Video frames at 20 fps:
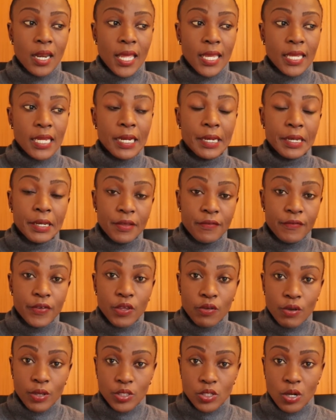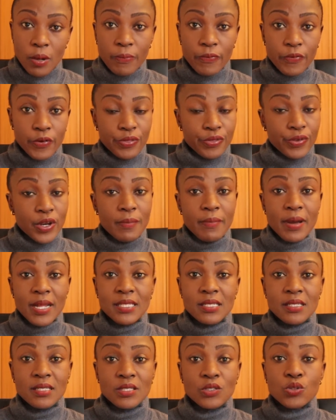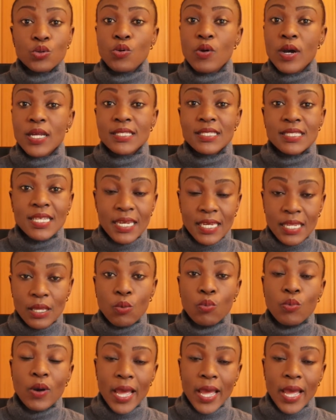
like leaving your job for three months to go and study.